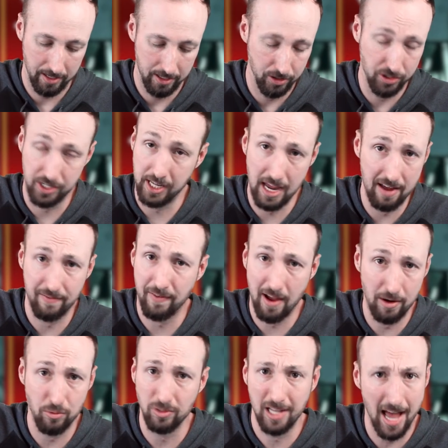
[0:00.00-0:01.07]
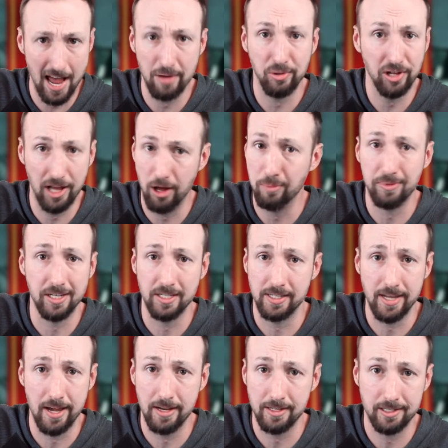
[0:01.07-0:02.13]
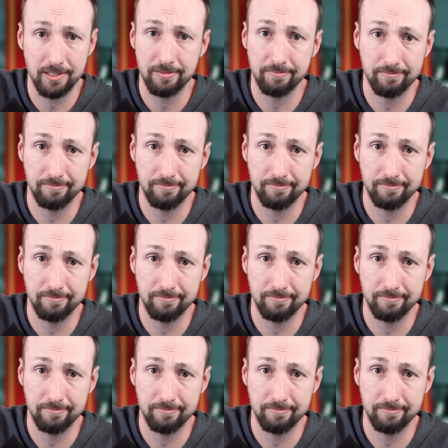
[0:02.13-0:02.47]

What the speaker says: You just can't find reliable help these days.